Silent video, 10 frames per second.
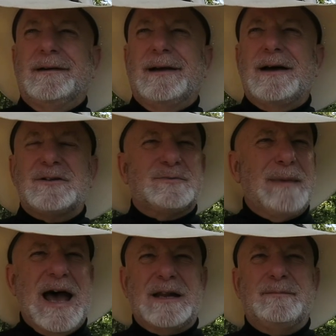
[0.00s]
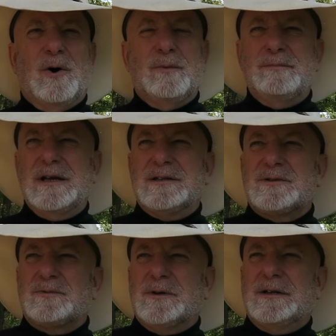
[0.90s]
I was just minding my own
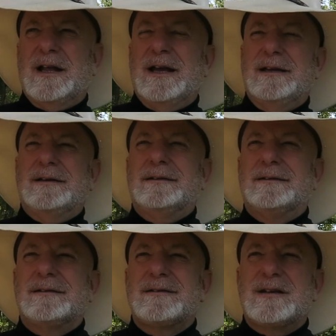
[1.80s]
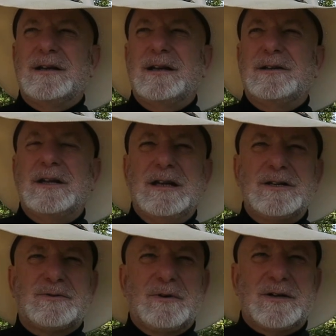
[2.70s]
business one day, sitting in
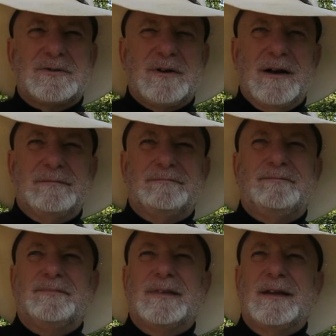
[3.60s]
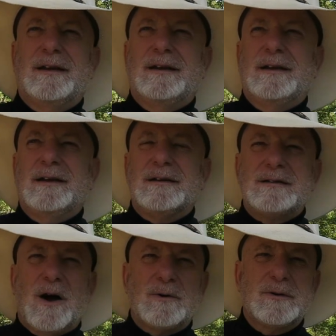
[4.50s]
Denny's restaurant,
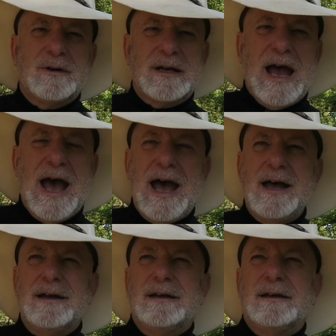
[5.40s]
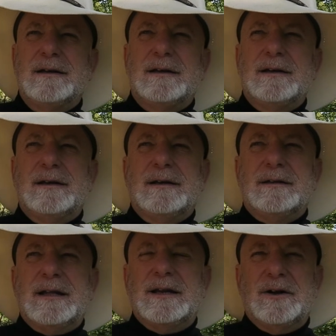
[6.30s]
talking to a guy
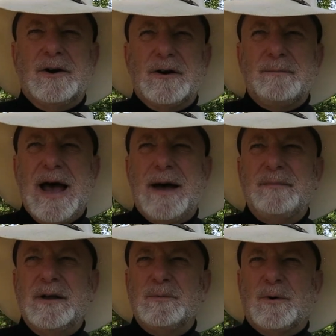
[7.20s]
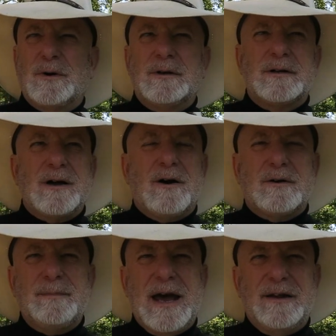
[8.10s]
that had heard about me and wanted to
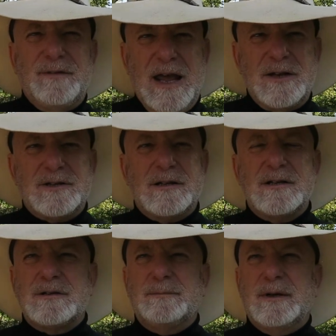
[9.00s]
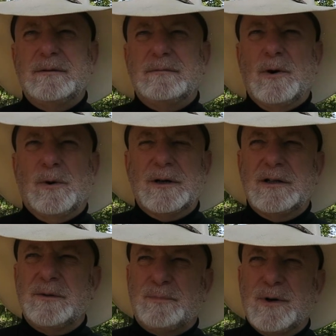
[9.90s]
talk about evangelism and going
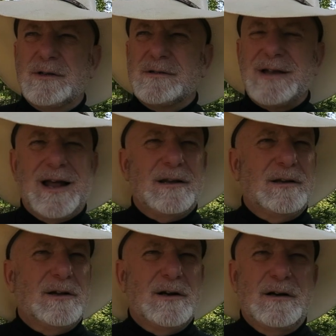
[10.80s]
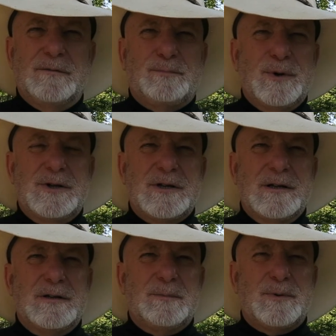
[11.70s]
into prisons. I love
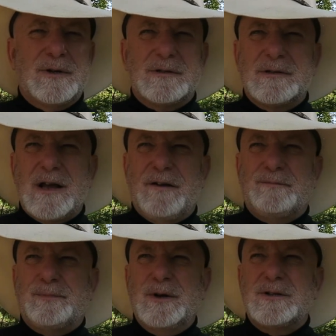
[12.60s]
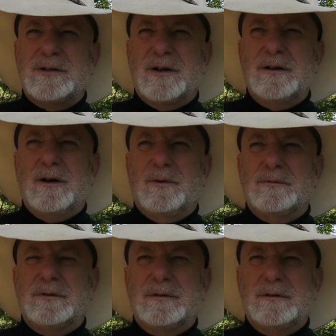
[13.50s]
preaching in the prisons. I've preached
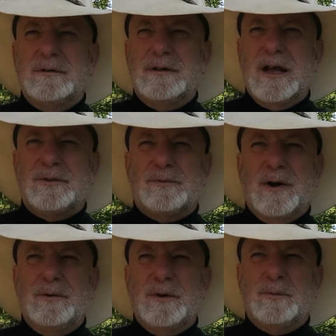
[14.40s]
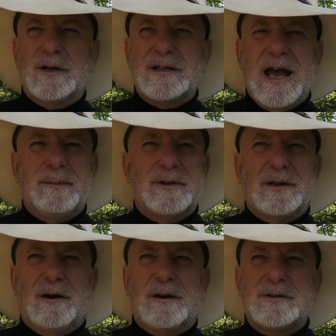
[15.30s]
on death row at one time in the
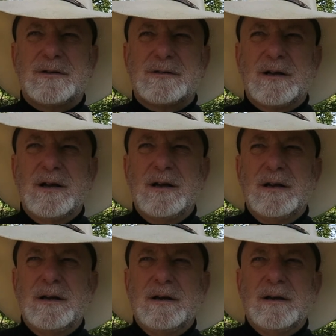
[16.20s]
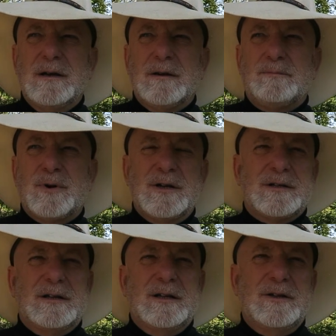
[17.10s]
largest
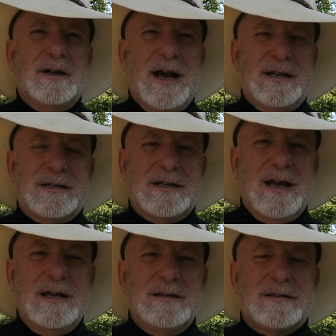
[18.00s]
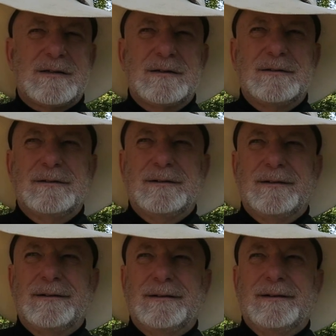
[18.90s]
prison in the United States.
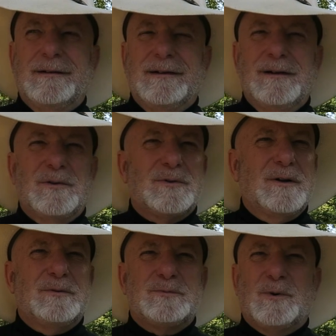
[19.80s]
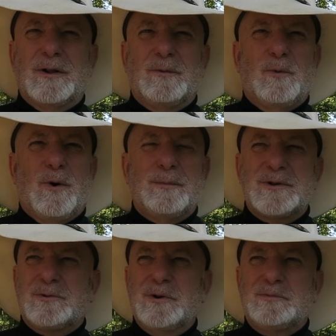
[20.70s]
It was, it was one of the
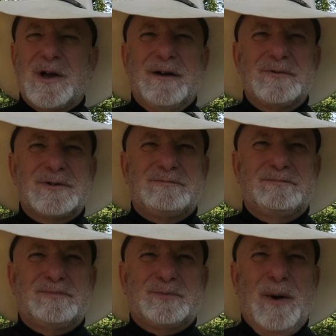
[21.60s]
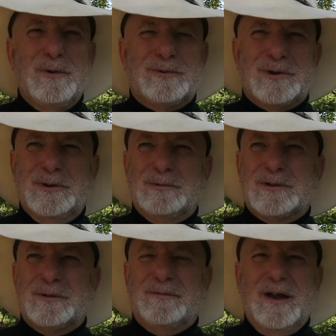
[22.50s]
warmest groups I ever spoke to
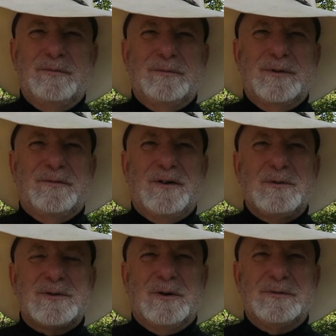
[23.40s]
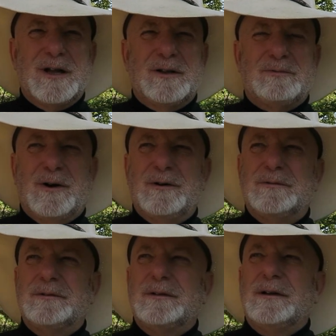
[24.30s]
was the, the folks on death
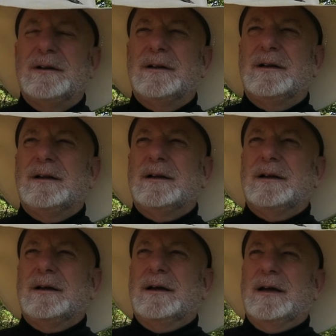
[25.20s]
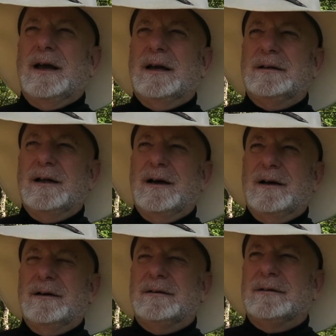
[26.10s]
row, and
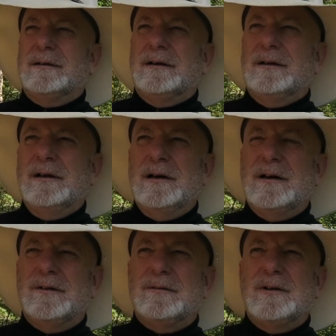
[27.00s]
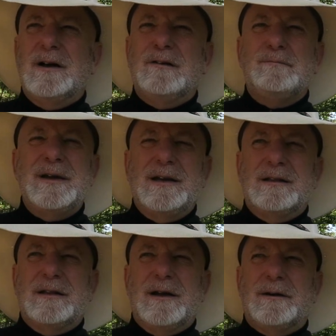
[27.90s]
uh, love love
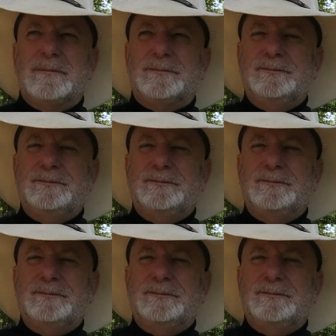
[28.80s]
being there.